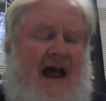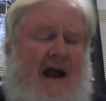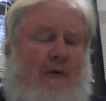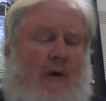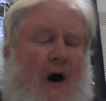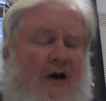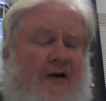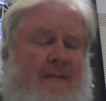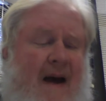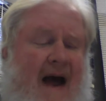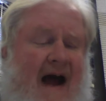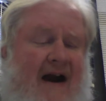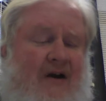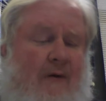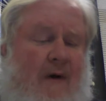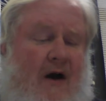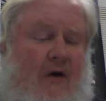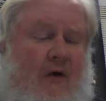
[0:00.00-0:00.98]
He walked
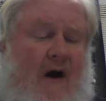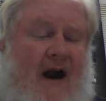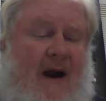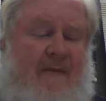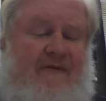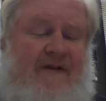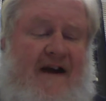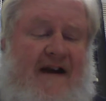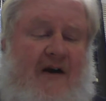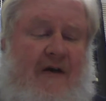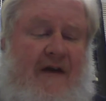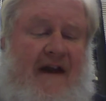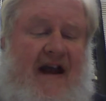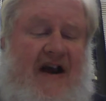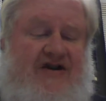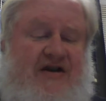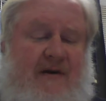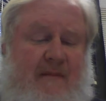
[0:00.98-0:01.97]
back to where Graham figured the
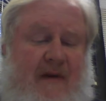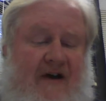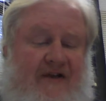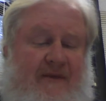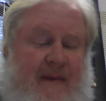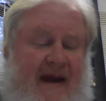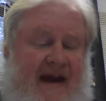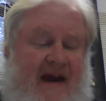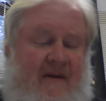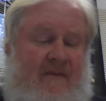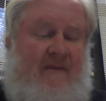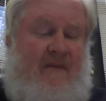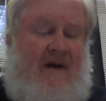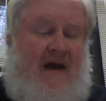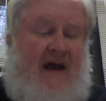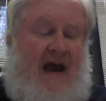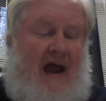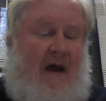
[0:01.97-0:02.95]
kitchen must be,
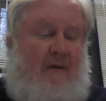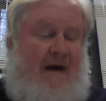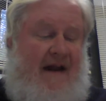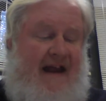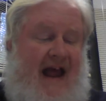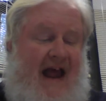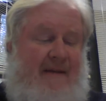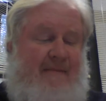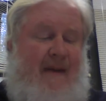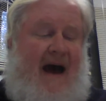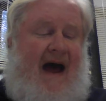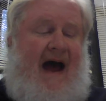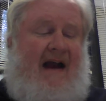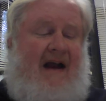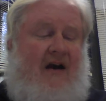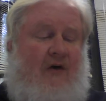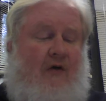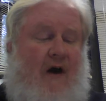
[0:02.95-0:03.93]
and when he came
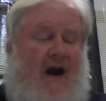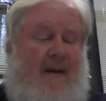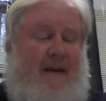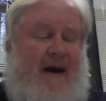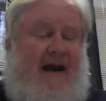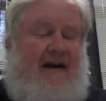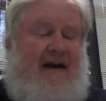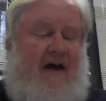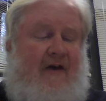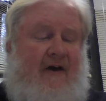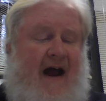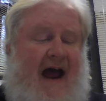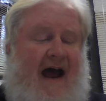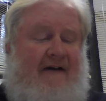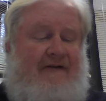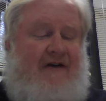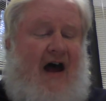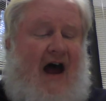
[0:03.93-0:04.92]
back, Graham had another
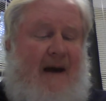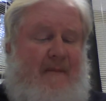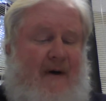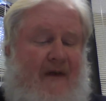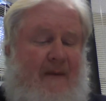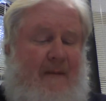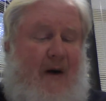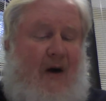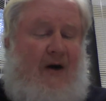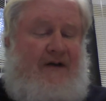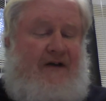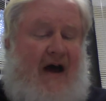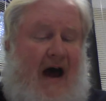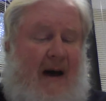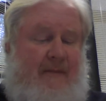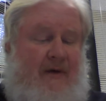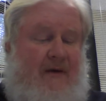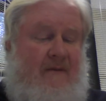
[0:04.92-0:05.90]
half dime on the bar
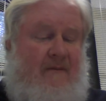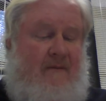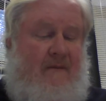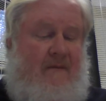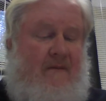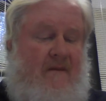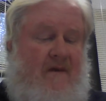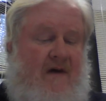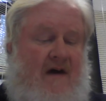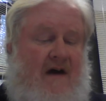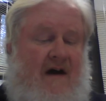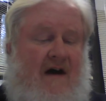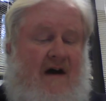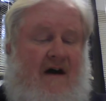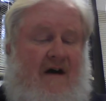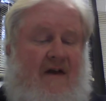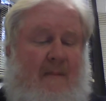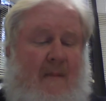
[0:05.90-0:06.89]
top.
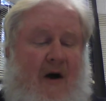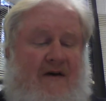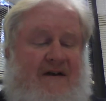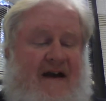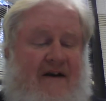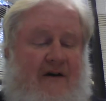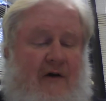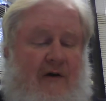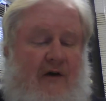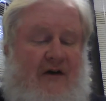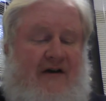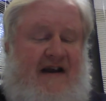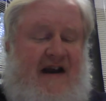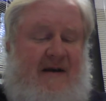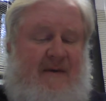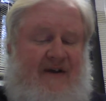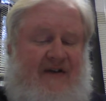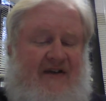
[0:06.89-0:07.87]
The bartender looked
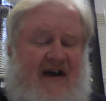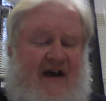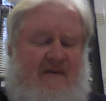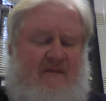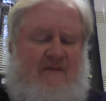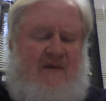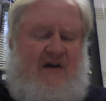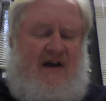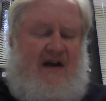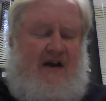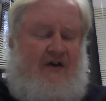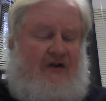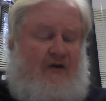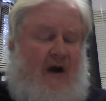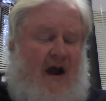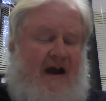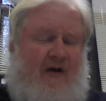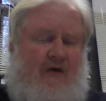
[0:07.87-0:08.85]
at him and said, "You
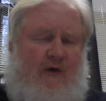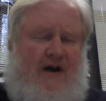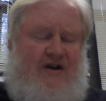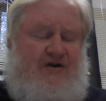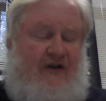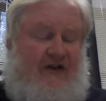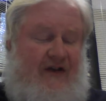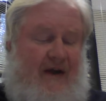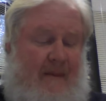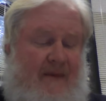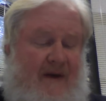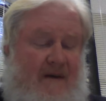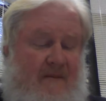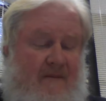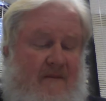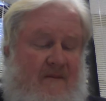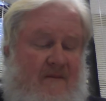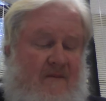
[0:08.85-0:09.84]
strike it rich or
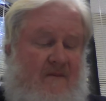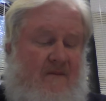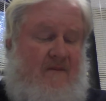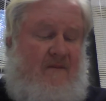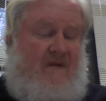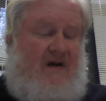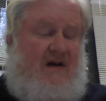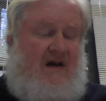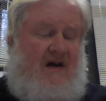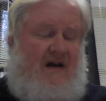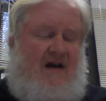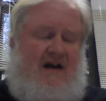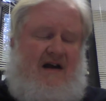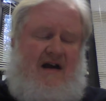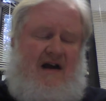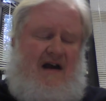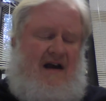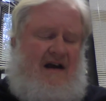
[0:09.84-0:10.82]
something?"
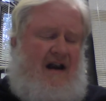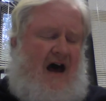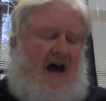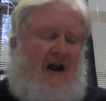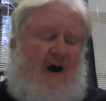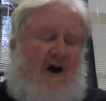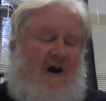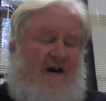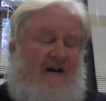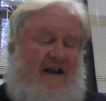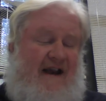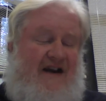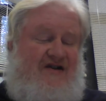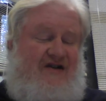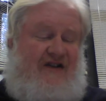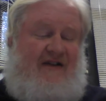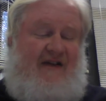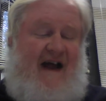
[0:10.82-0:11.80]
"Not
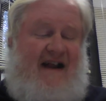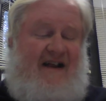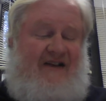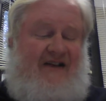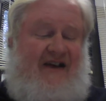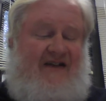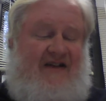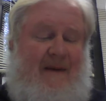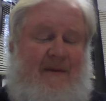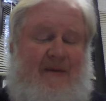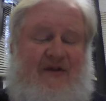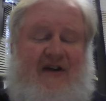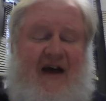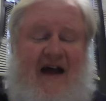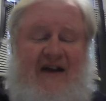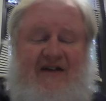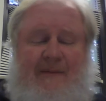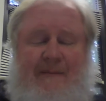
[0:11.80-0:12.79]
hardly, just glad to see something
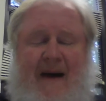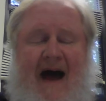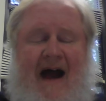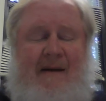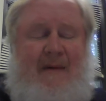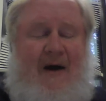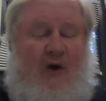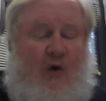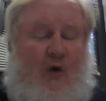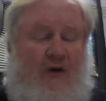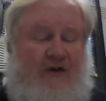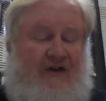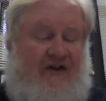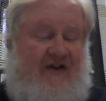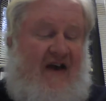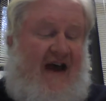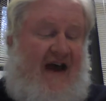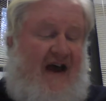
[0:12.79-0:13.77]
besides the back of my
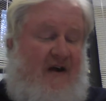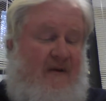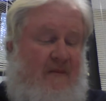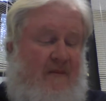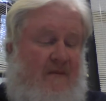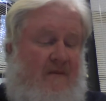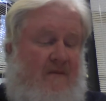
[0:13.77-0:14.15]
horse's head."